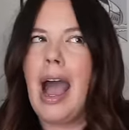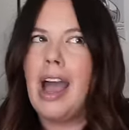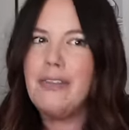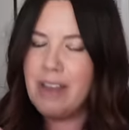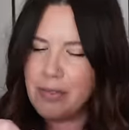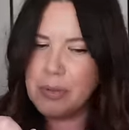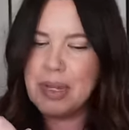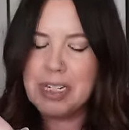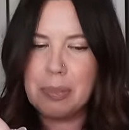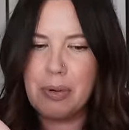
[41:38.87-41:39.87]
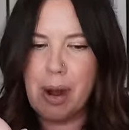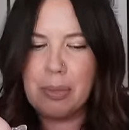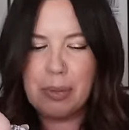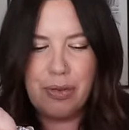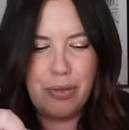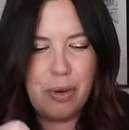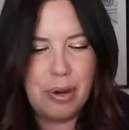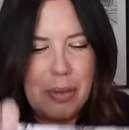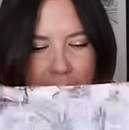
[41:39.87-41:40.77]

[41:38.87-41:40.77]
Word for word: I've never picked up a romper before,